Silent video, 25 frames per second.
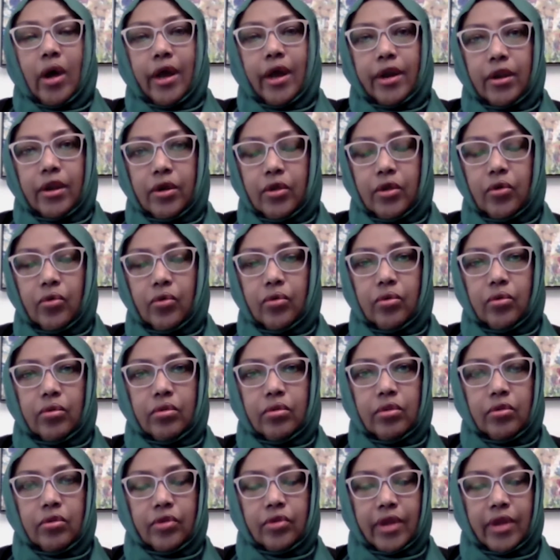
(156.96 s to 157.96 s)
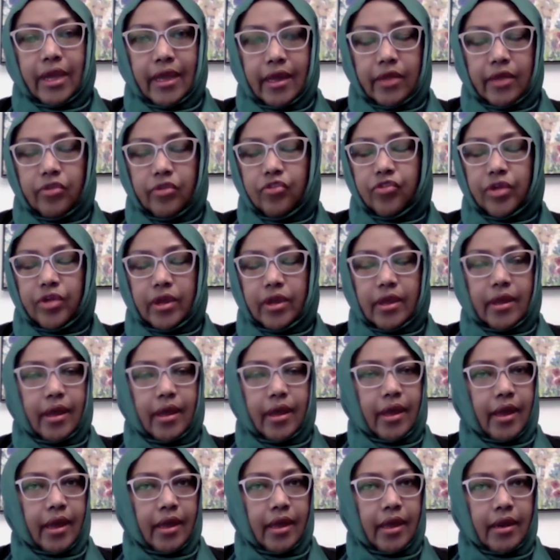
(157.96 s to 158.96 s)
new to the country
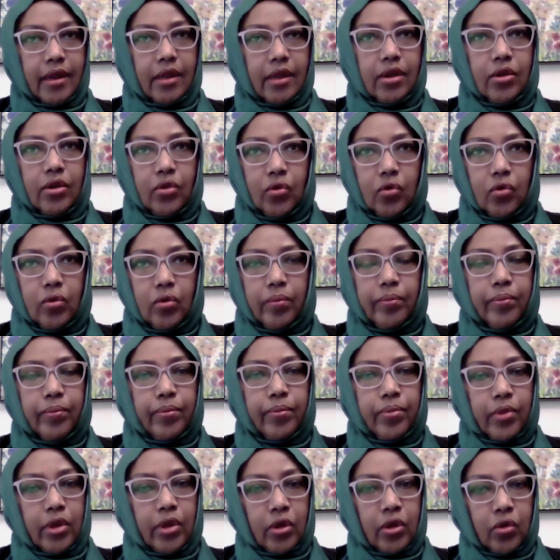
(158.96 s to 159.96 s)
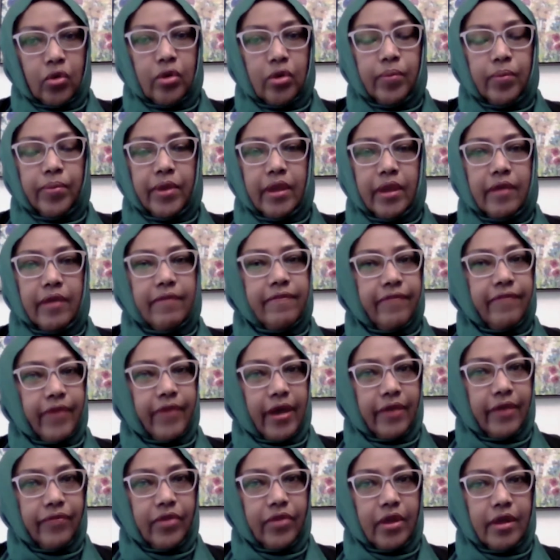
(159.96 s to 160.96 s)
and new could be
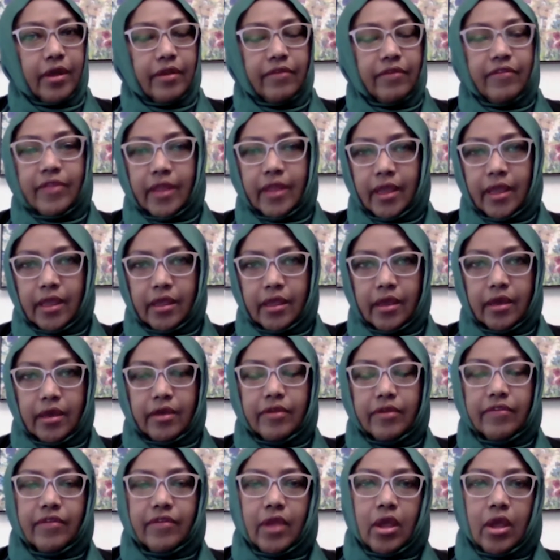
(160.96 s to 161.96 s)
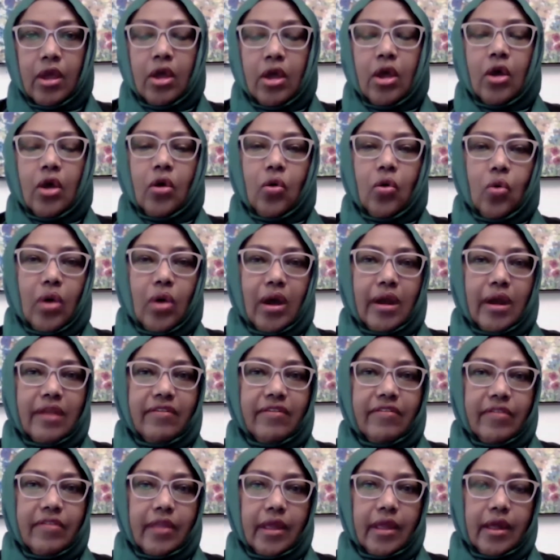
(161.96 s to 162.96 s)
5 years, 10 years, who are
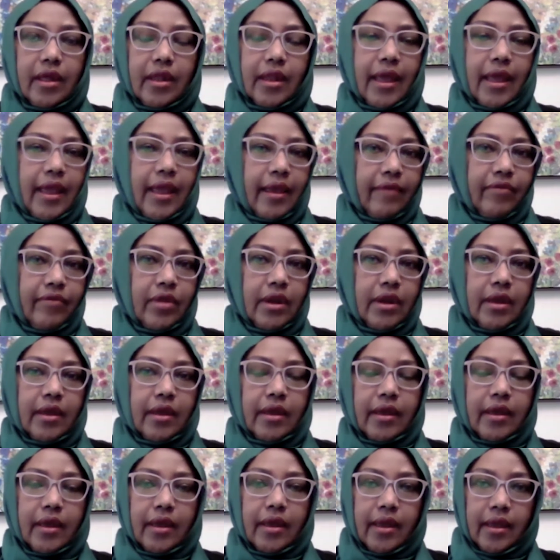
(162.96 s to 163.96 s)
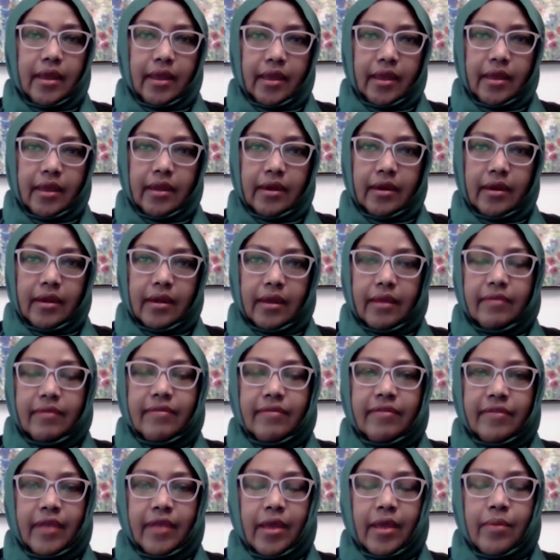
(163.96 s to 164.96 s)
still having
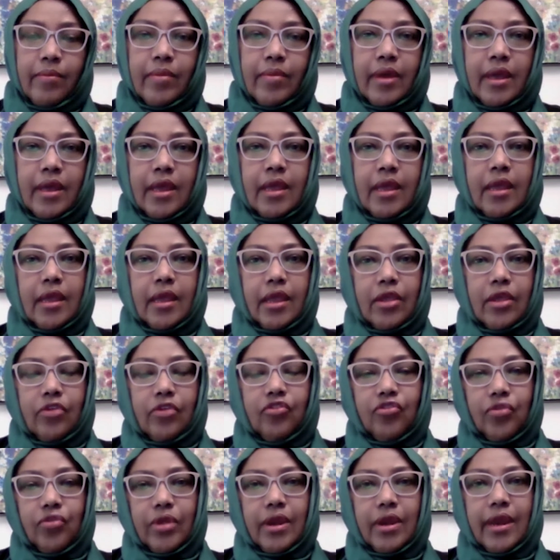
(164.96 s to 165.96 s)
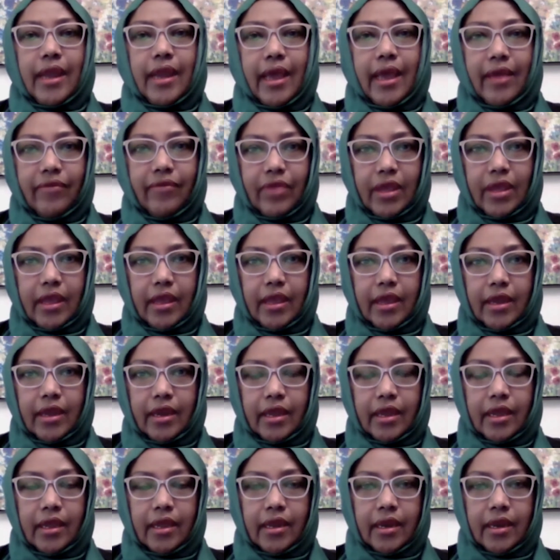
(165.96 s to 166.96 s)
some issue in
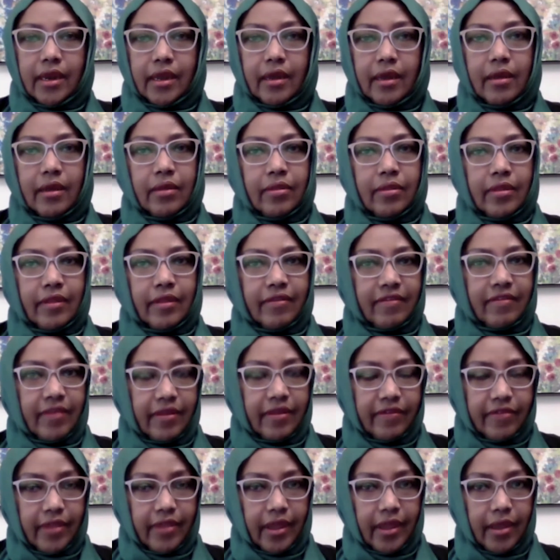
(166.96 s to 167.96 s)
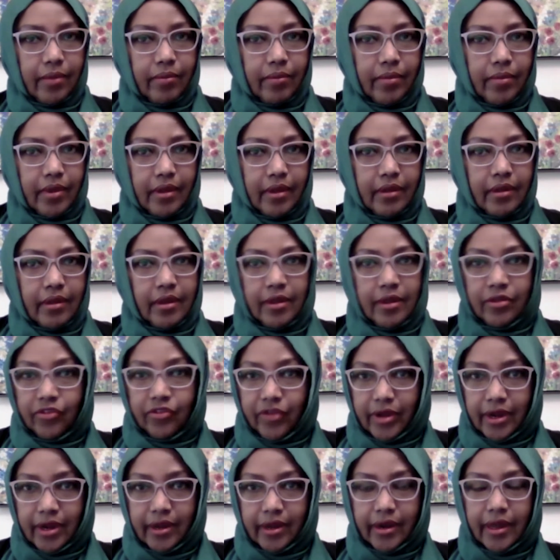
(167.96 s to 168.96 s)
navigating the system in
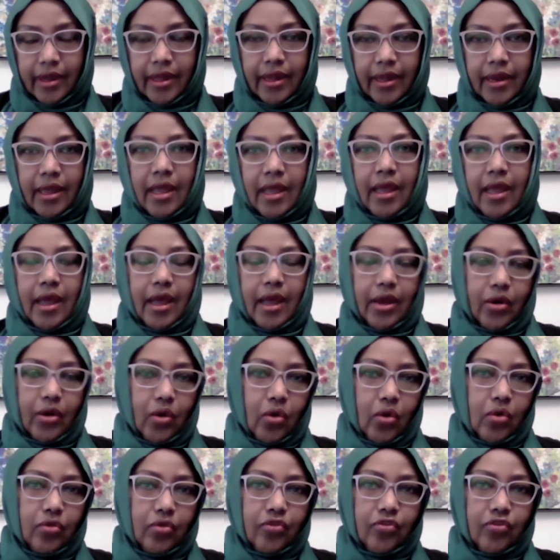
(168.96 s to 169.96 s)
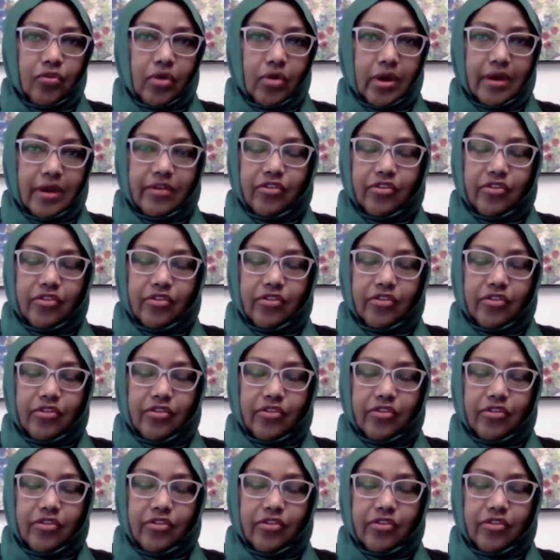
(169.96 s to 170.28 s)
general, and also are